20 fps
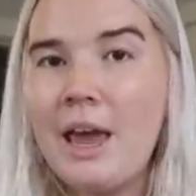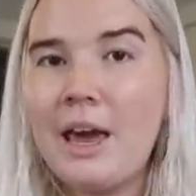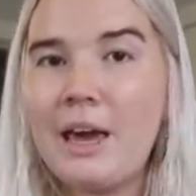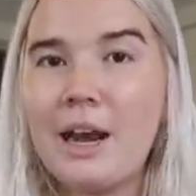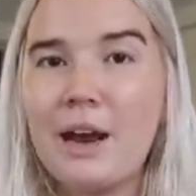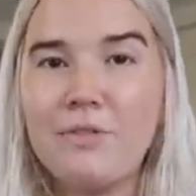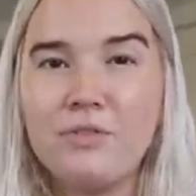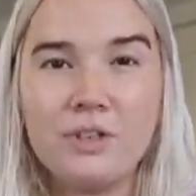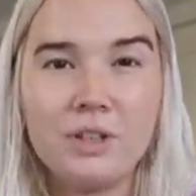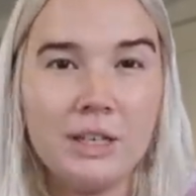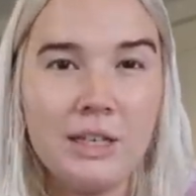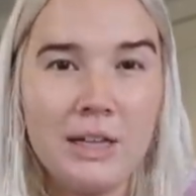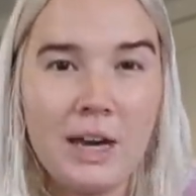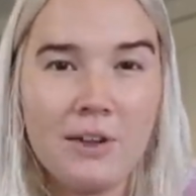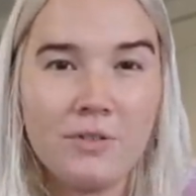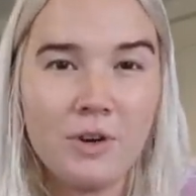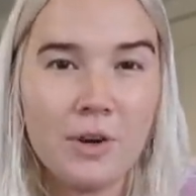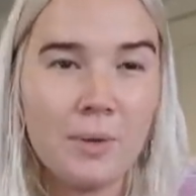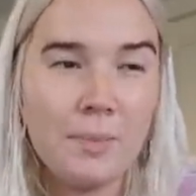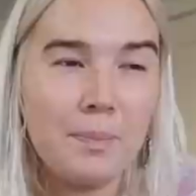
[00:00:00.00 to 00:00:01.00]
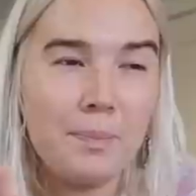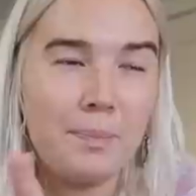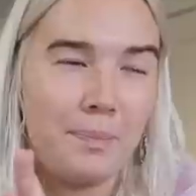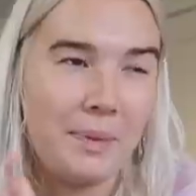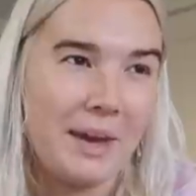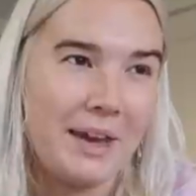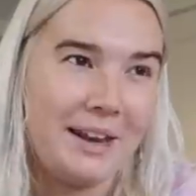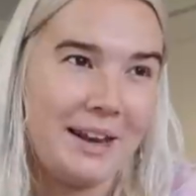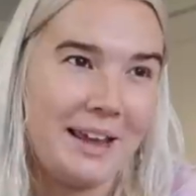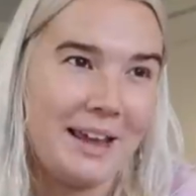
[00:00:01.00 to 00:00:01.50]
And I've really never
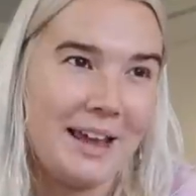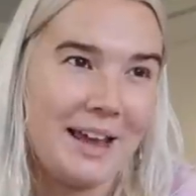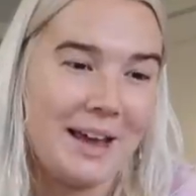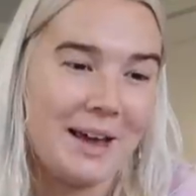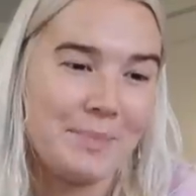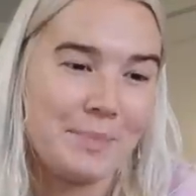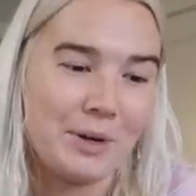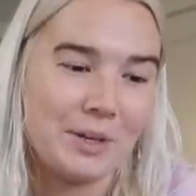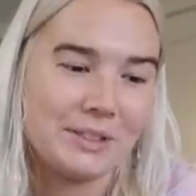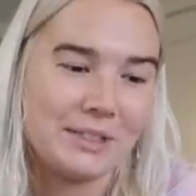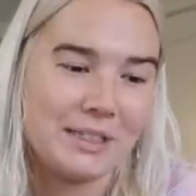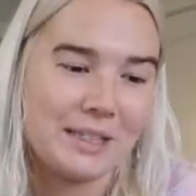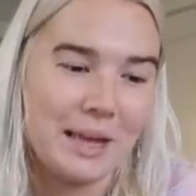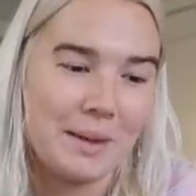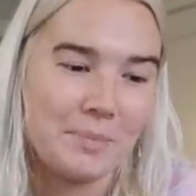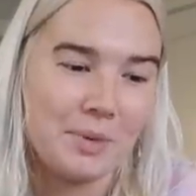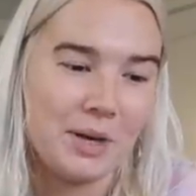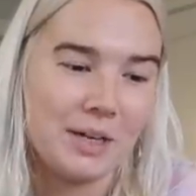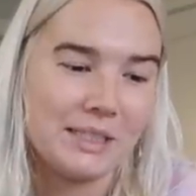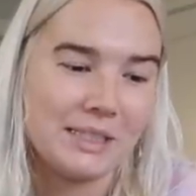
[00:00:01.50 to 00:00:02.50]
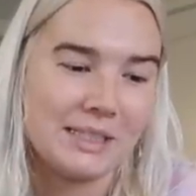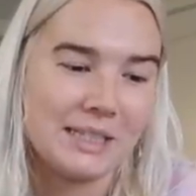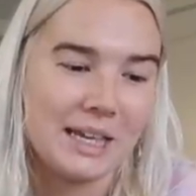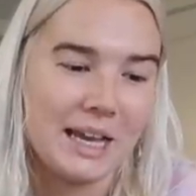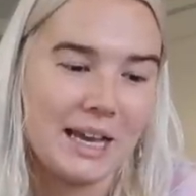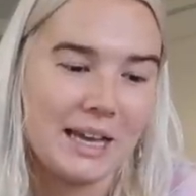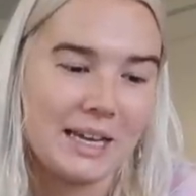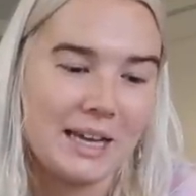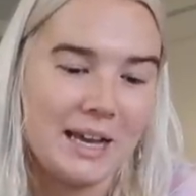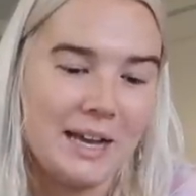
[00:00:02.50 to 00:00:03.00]
been a person that puts
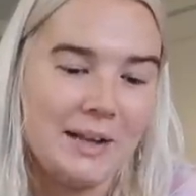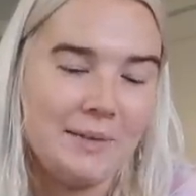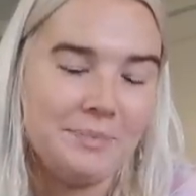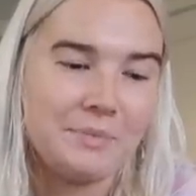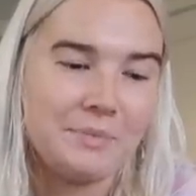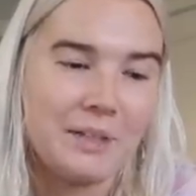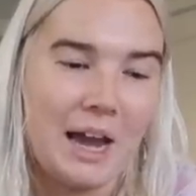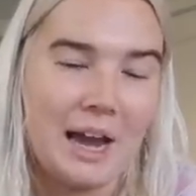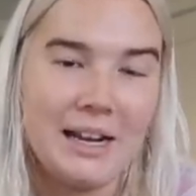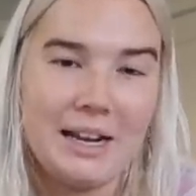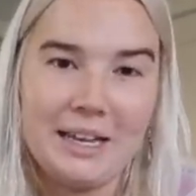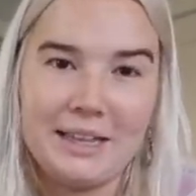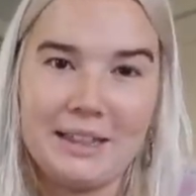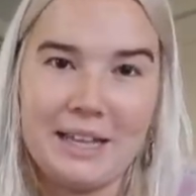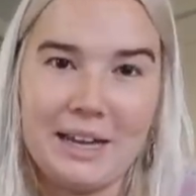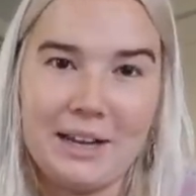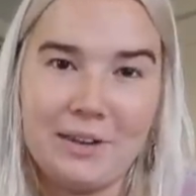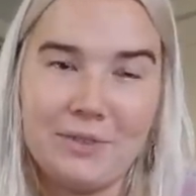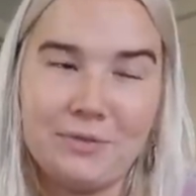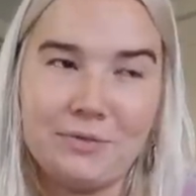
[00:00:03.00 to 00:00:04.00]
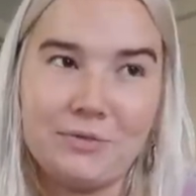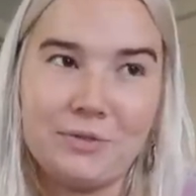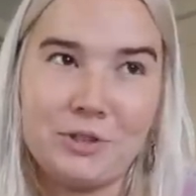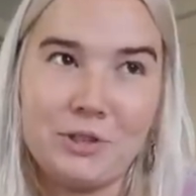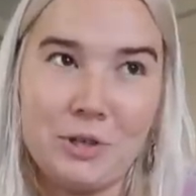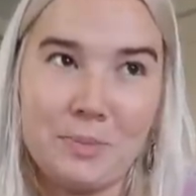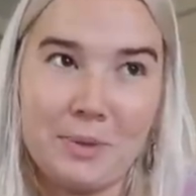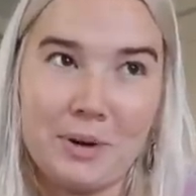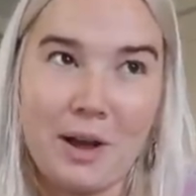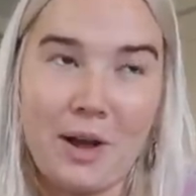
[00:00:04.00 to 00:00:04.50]
like anything
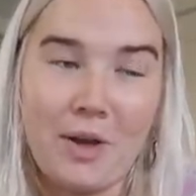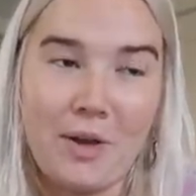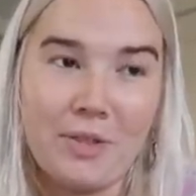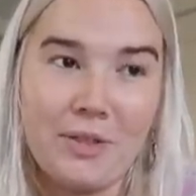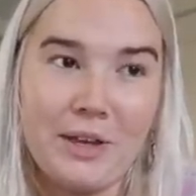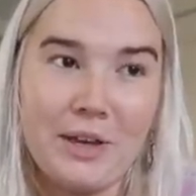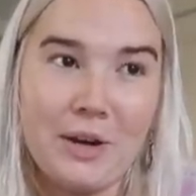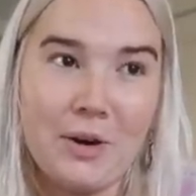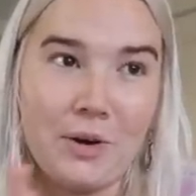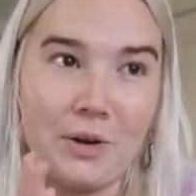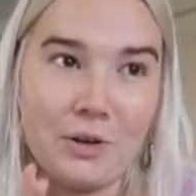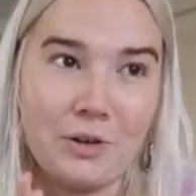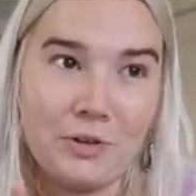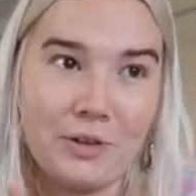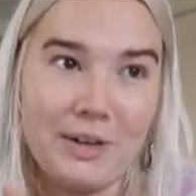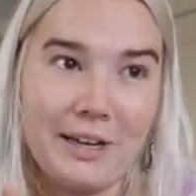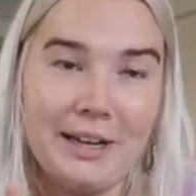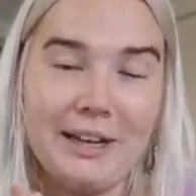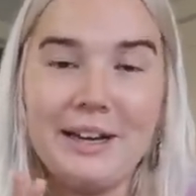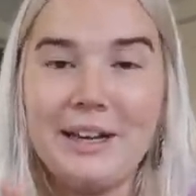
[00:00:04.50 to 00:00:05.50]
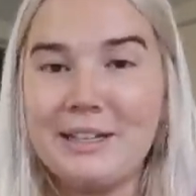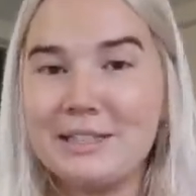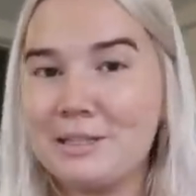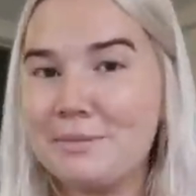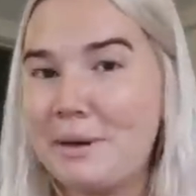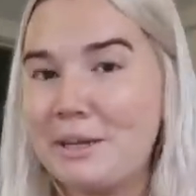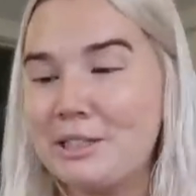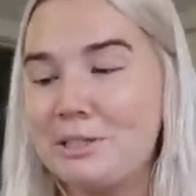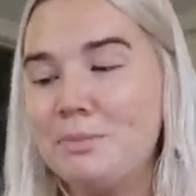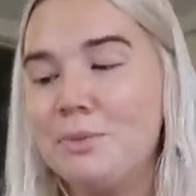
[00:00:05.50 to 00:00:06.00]
super healthy or green
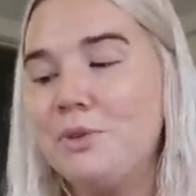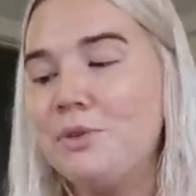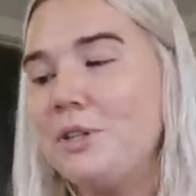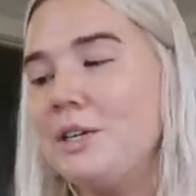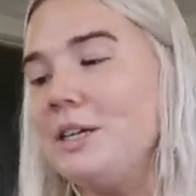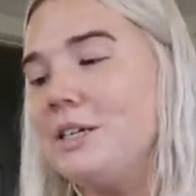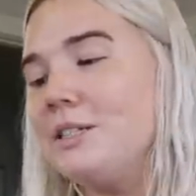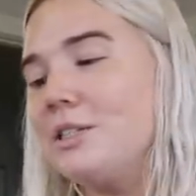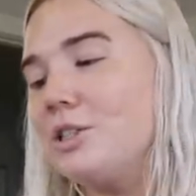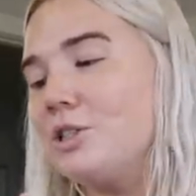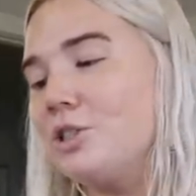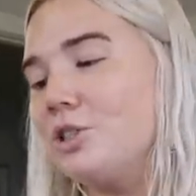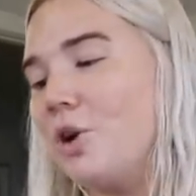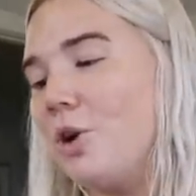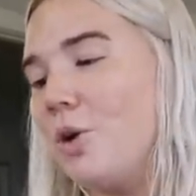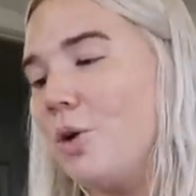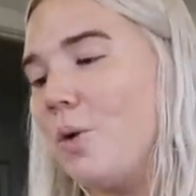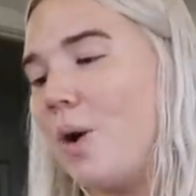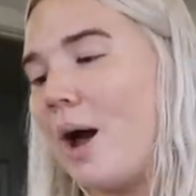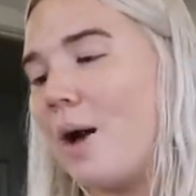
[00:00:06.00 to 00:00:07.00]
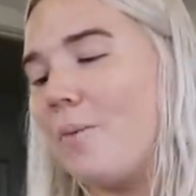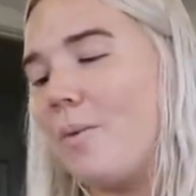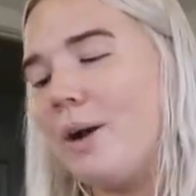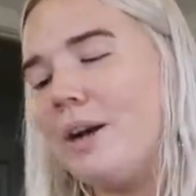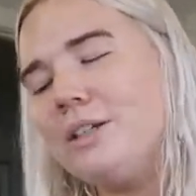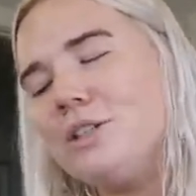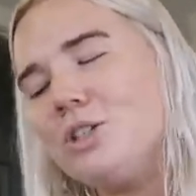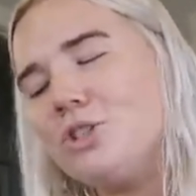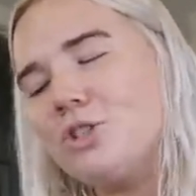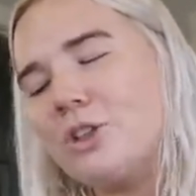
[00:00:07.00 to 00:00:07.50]
into my smoothies, so I
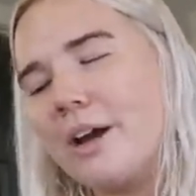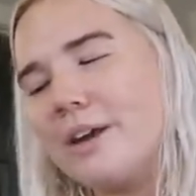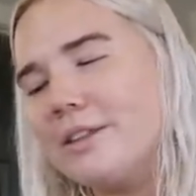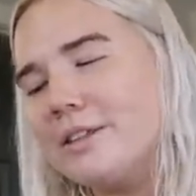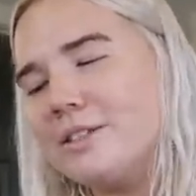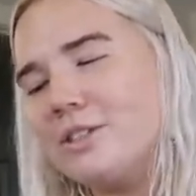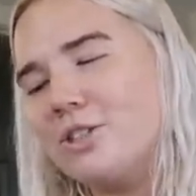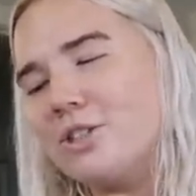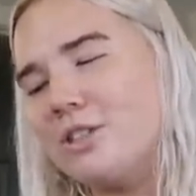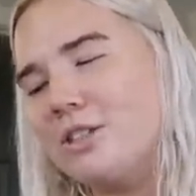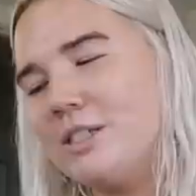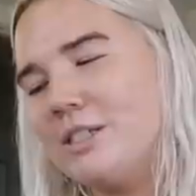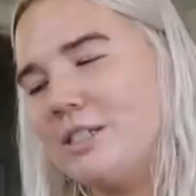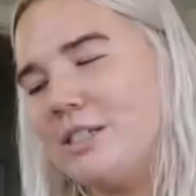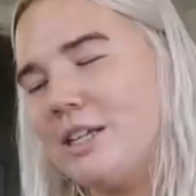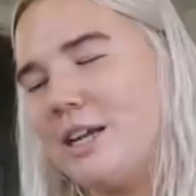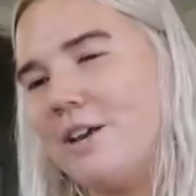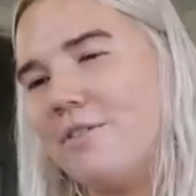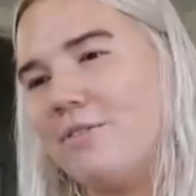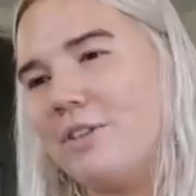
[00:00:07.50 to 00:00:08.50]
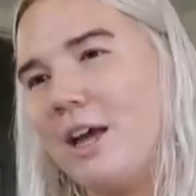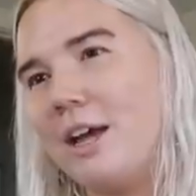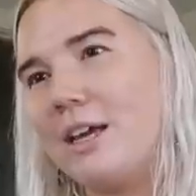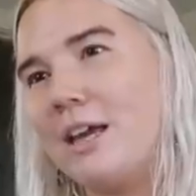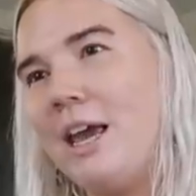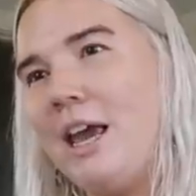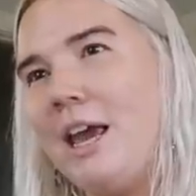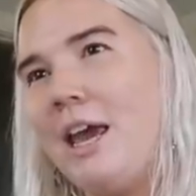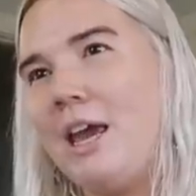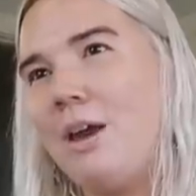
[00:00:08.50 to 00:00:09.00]
wanted to try this just to see if
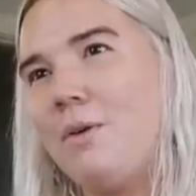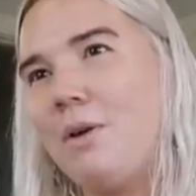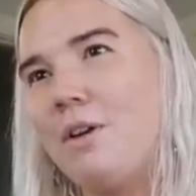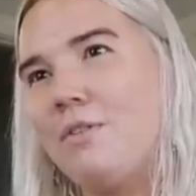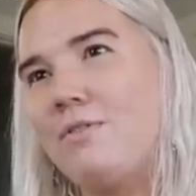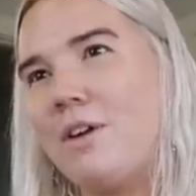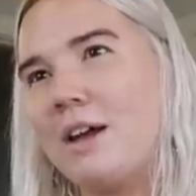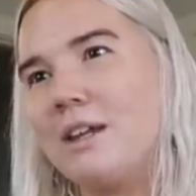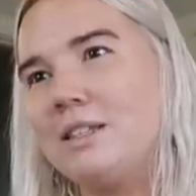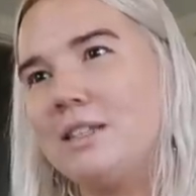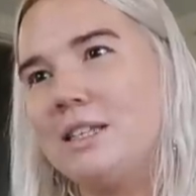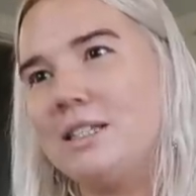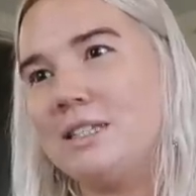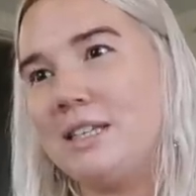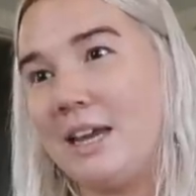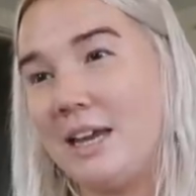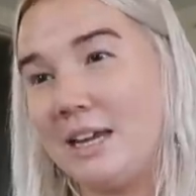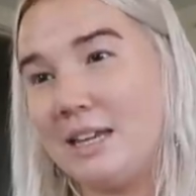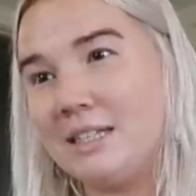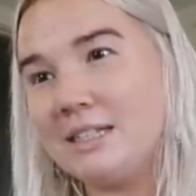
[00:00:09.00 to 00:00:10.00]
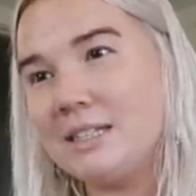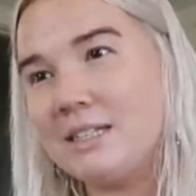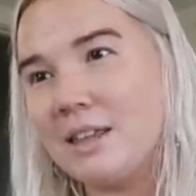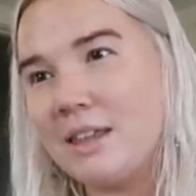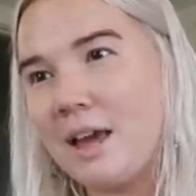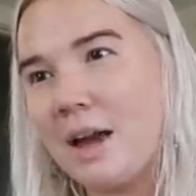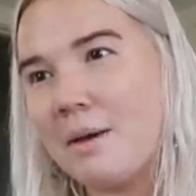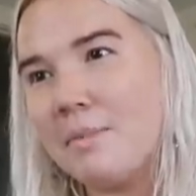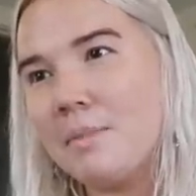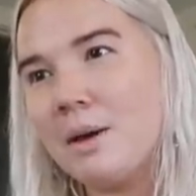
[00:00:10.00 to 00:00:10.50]
like it would affect the
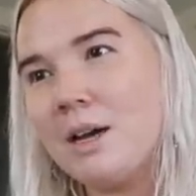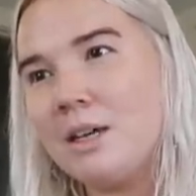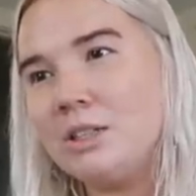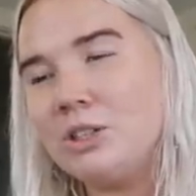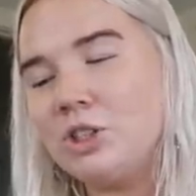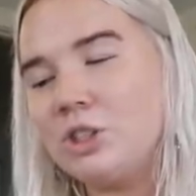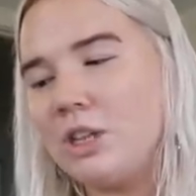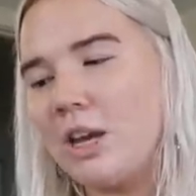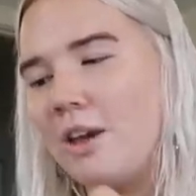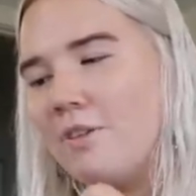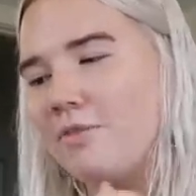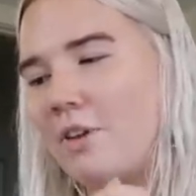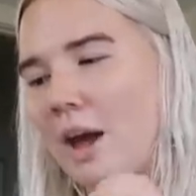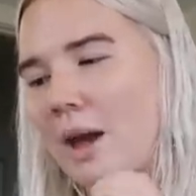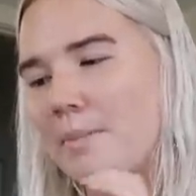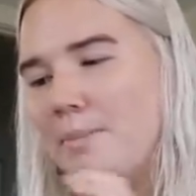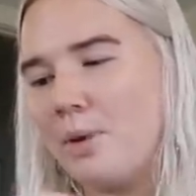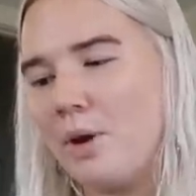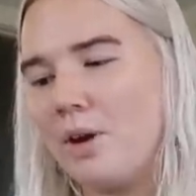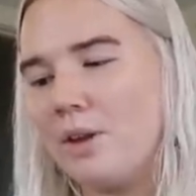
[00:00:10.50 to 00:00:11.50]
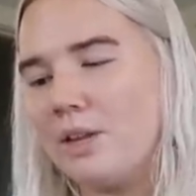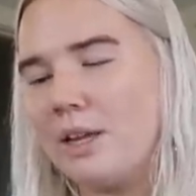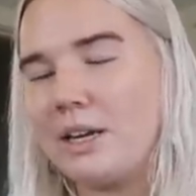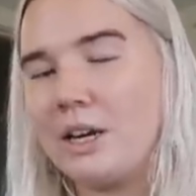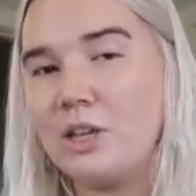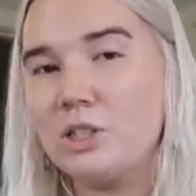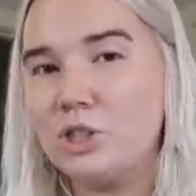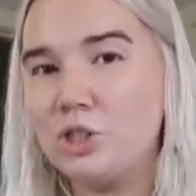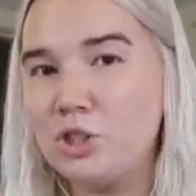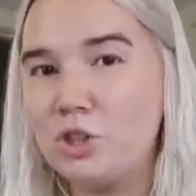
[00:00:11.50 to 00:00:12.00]
taste that much if I put
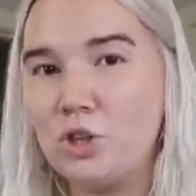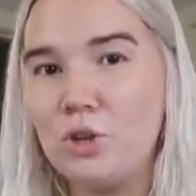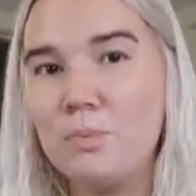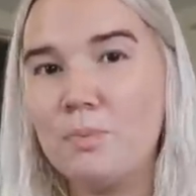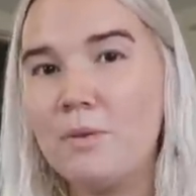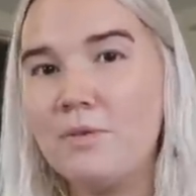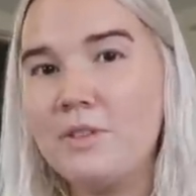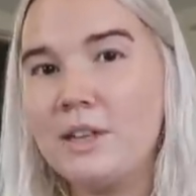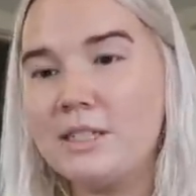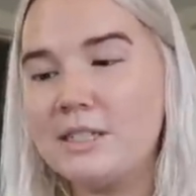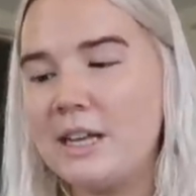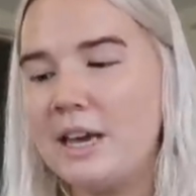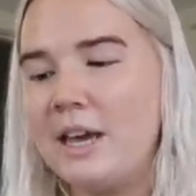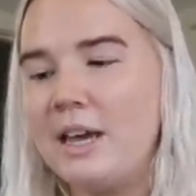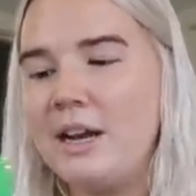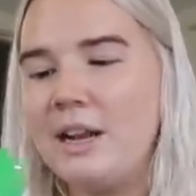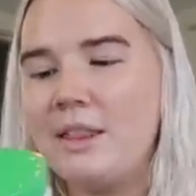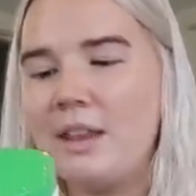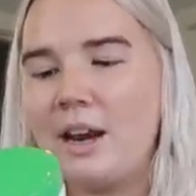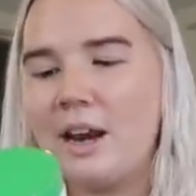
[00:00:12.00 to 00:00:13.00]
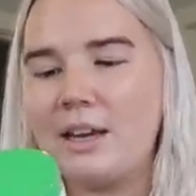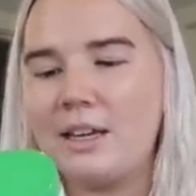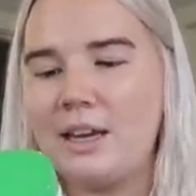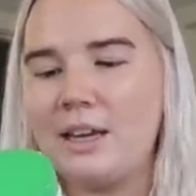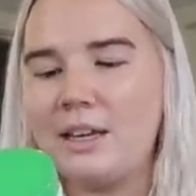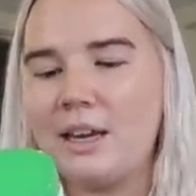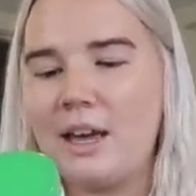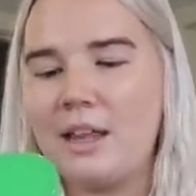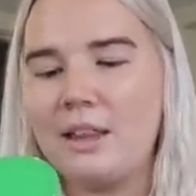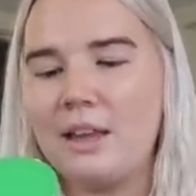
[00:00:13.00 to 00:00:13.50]
like a scoop of this in, and then I
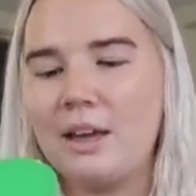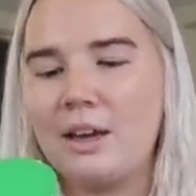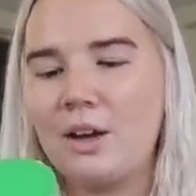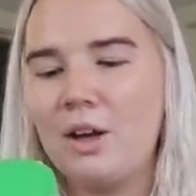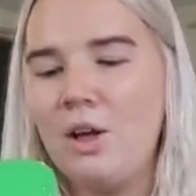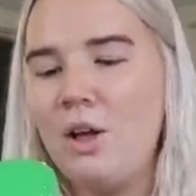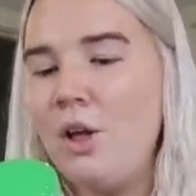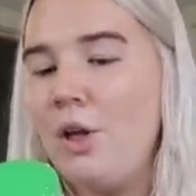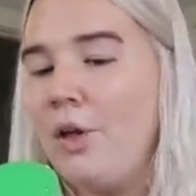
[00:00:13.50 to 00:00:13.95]
can get like